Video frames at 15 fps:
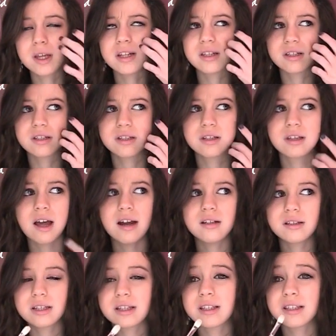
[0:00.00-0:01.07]
and it's just kind
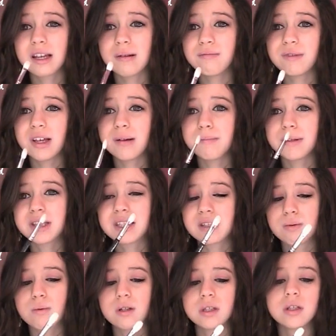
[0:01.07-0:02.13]
of like the same thing, but
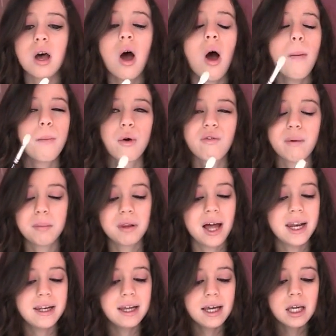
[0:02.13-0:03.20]
this one's more of a
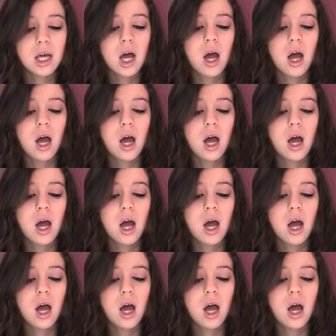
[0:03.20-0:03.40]
blending.